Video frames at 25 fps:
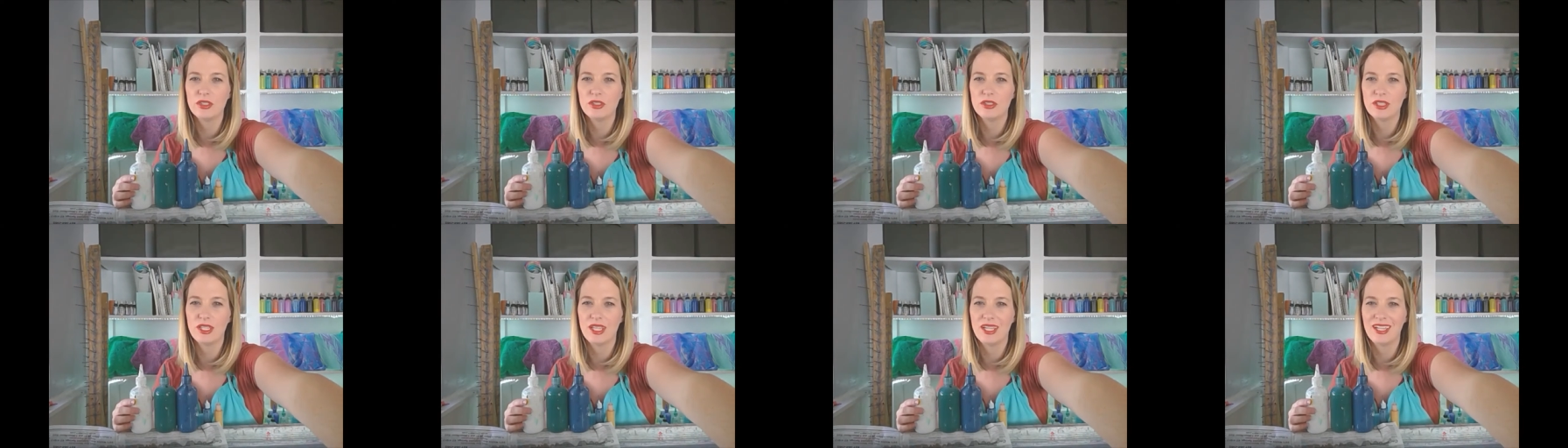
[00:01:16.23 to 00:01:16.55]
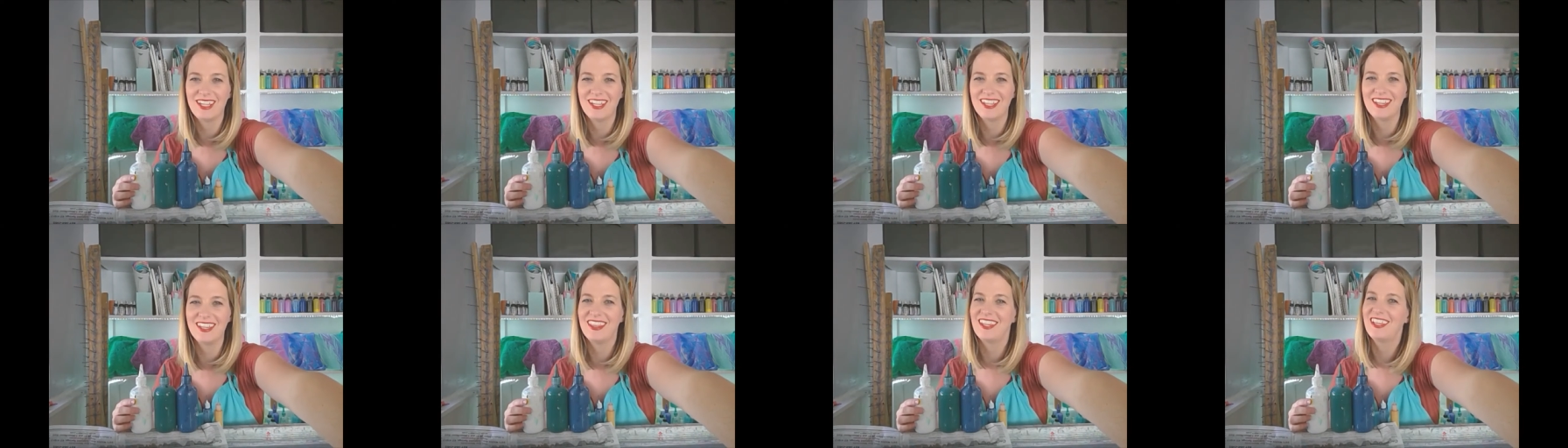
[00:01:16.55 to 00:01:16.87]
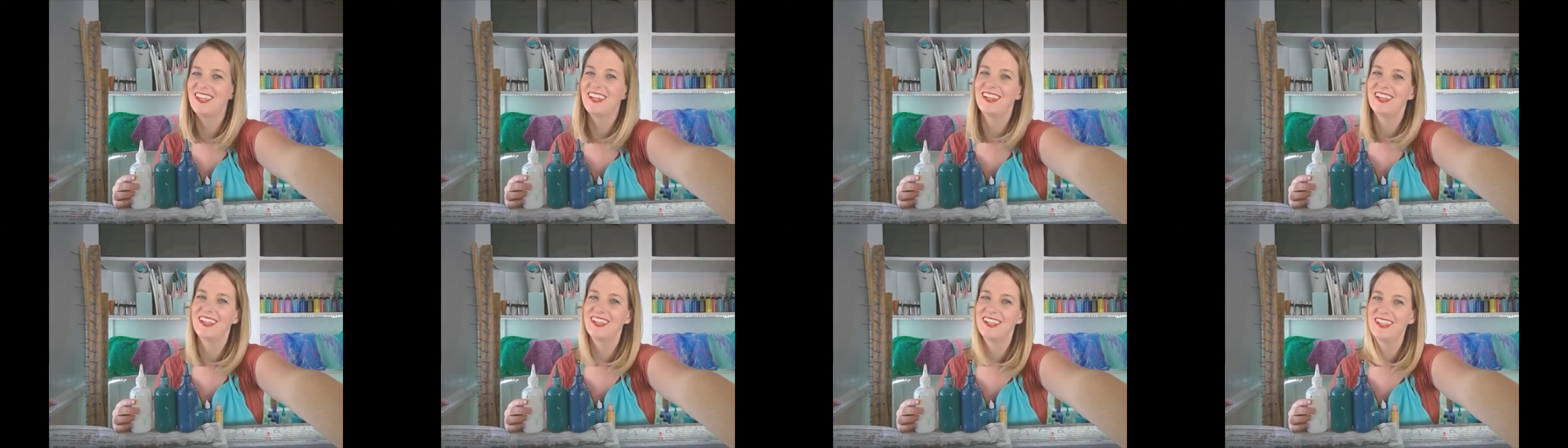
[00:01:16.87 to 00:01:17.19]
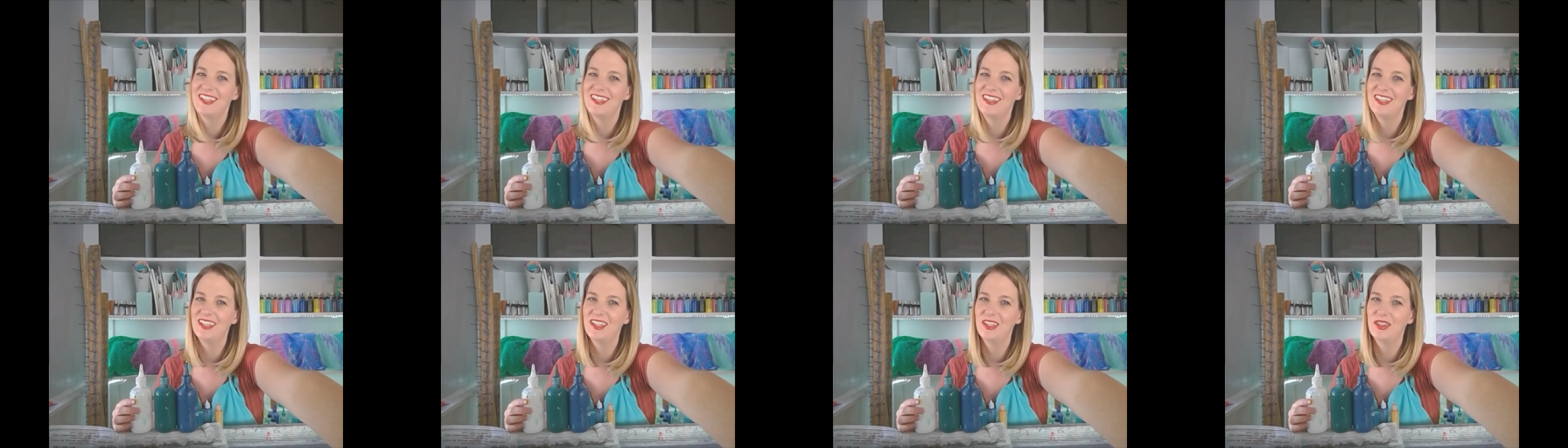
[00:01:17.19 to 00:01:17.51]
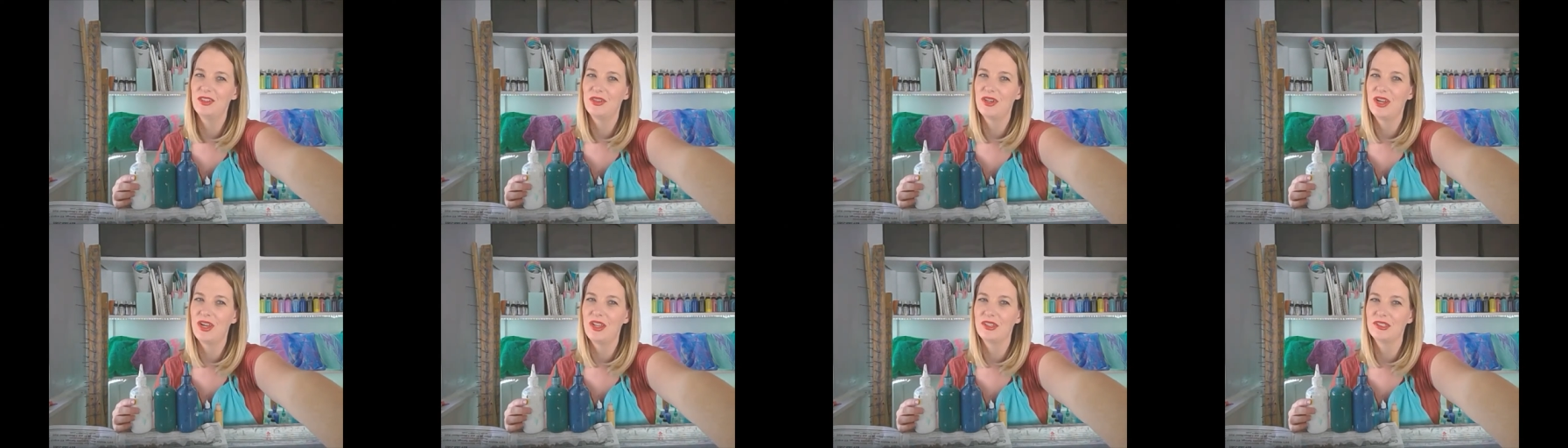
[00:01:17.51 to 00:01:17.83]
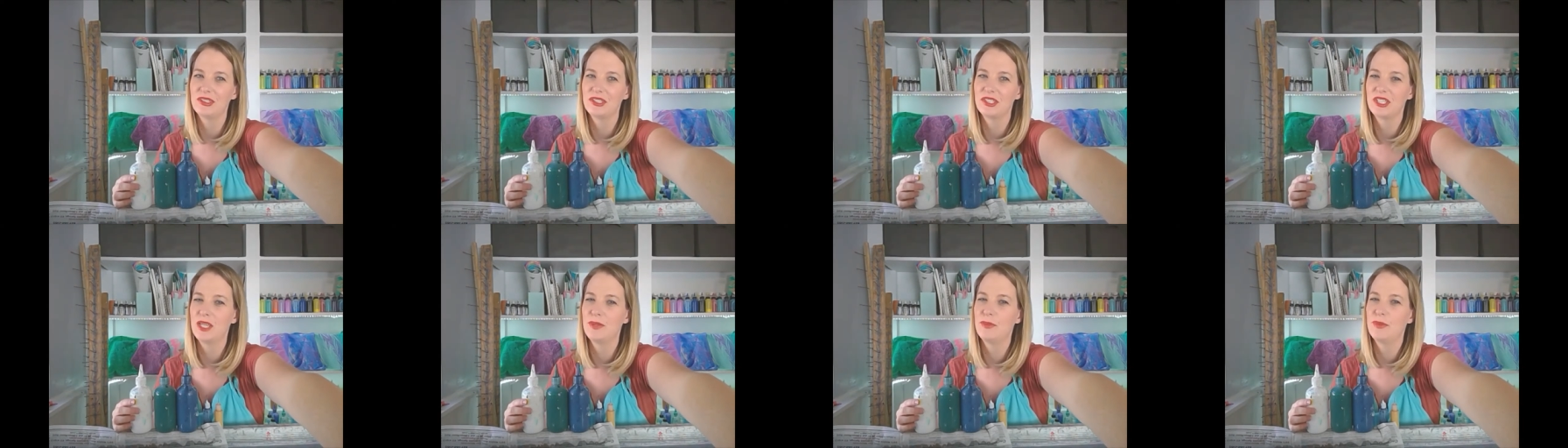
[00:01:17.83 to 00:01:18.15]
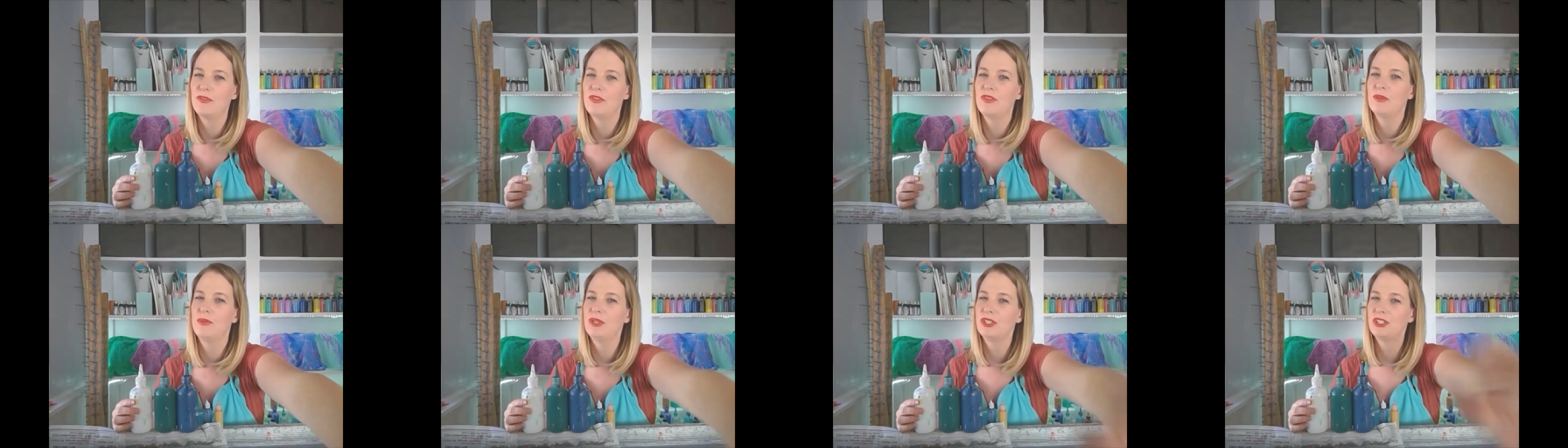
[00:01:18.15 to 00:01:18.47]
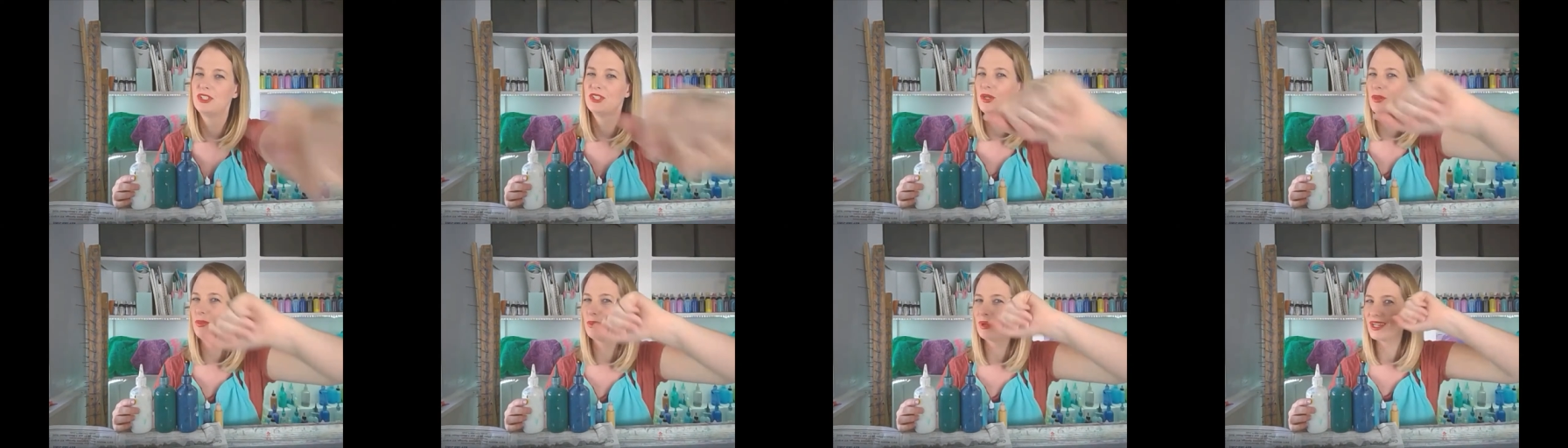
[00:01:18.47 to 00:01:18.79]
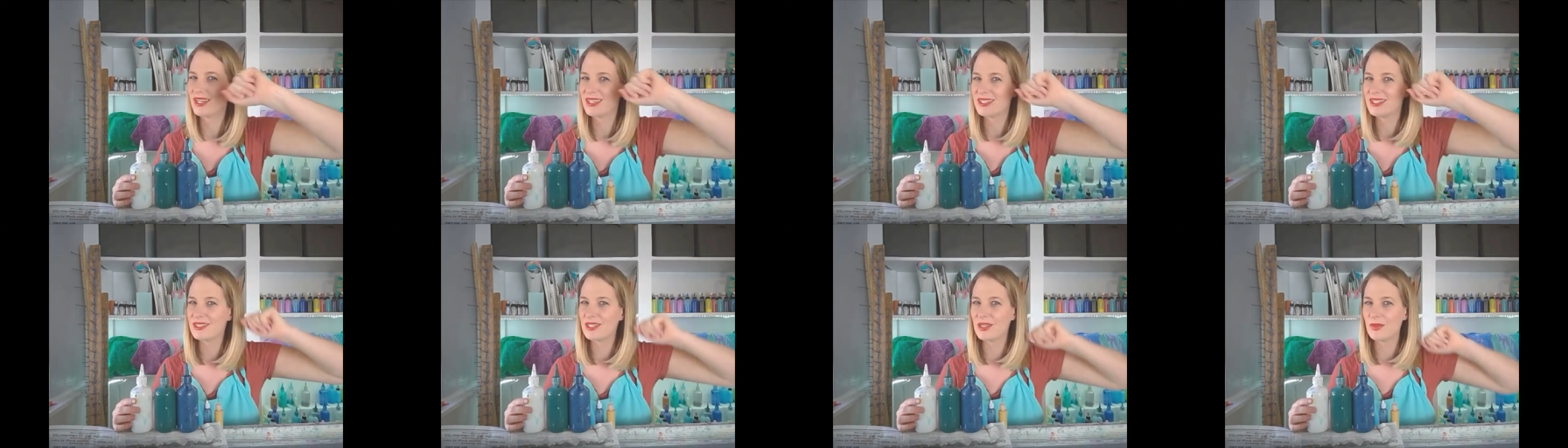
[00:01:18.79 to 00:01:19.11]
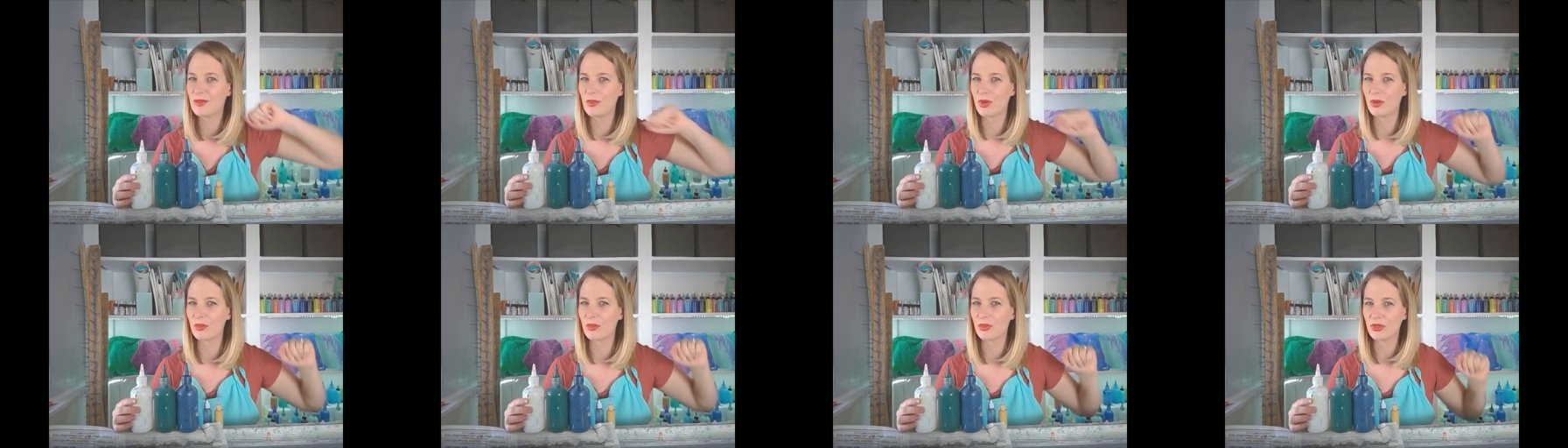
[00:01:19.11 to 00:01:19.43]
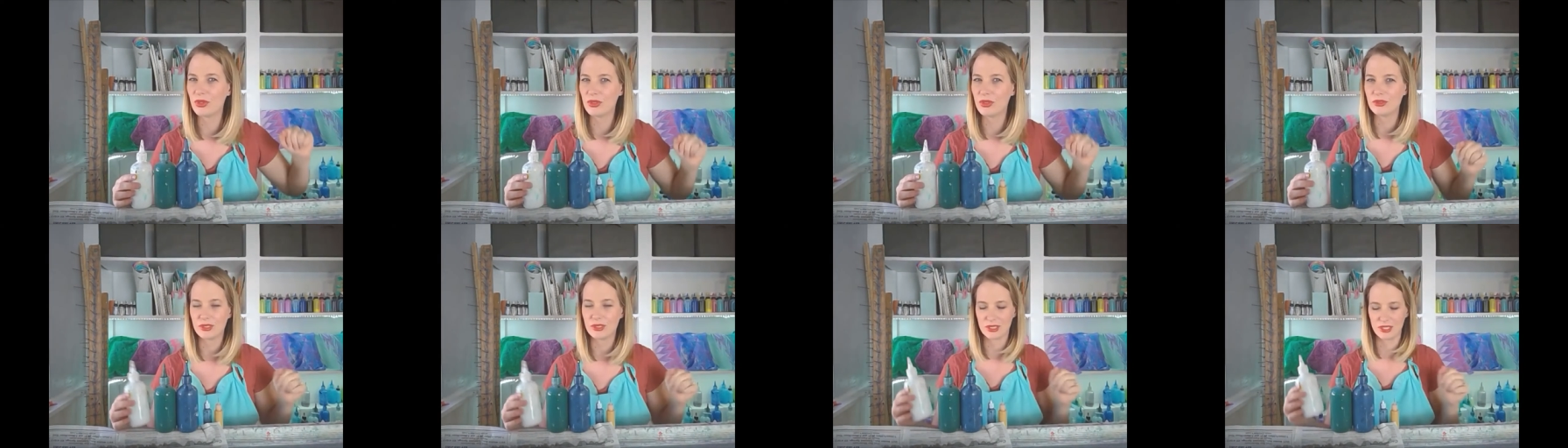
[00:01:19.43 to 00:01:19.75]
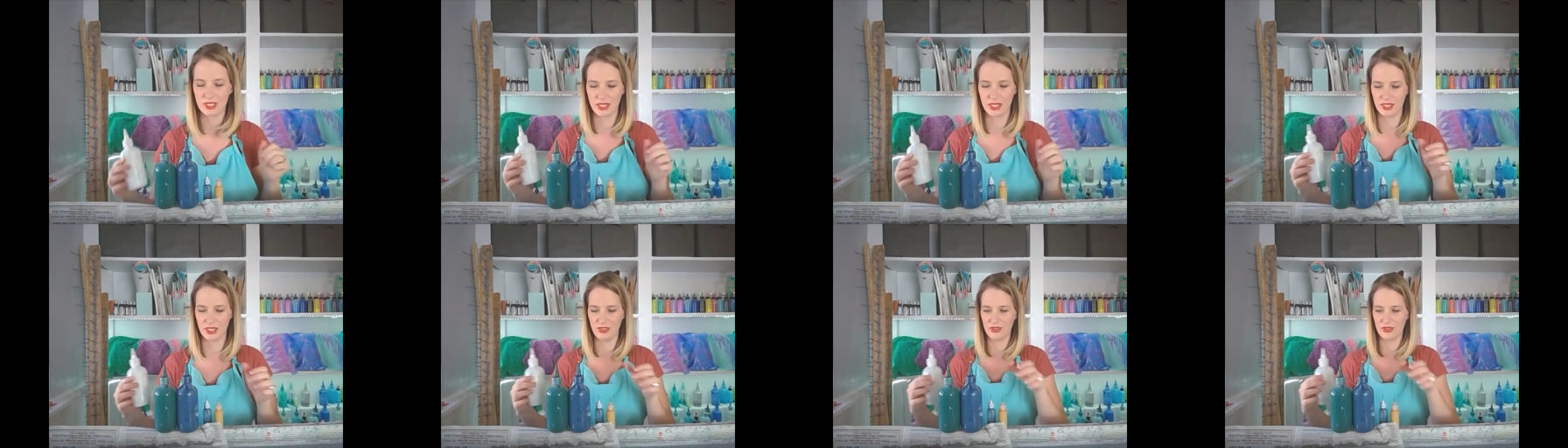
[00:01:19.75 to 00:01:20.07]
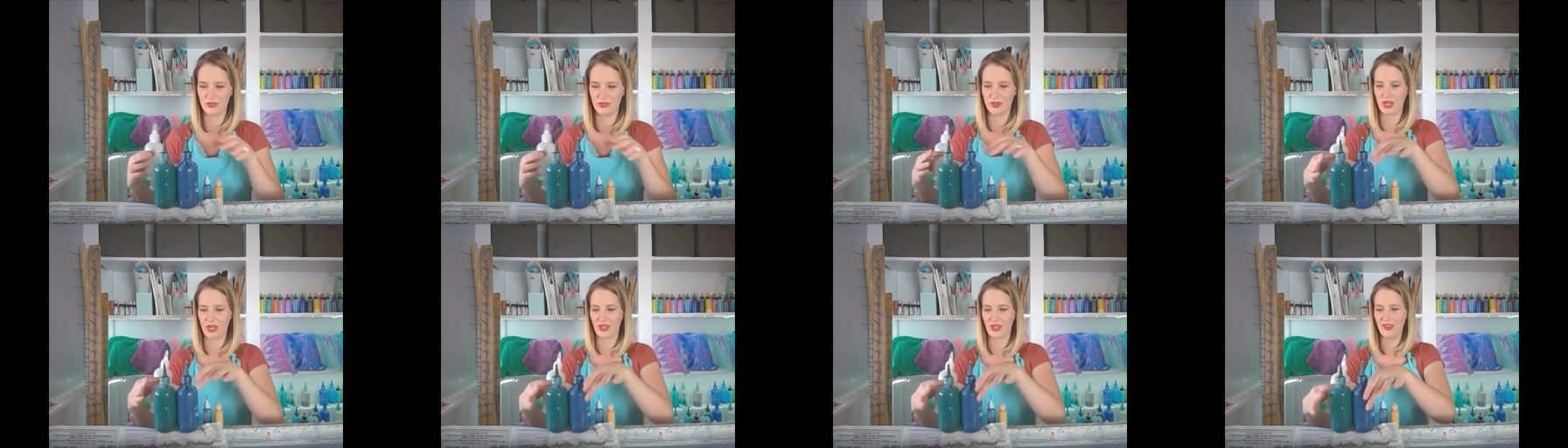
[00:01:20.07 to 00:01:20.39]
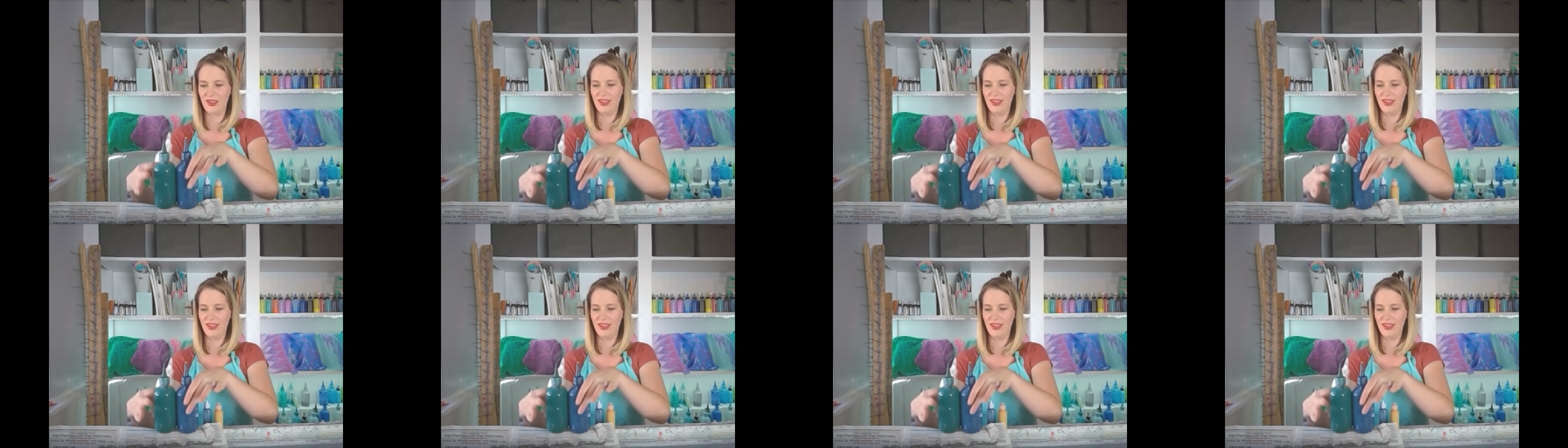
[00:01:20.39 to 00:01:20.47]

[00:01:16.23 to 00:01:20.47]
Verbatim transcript: like in the little color scheme of the picture, but I see more blues than I do gray.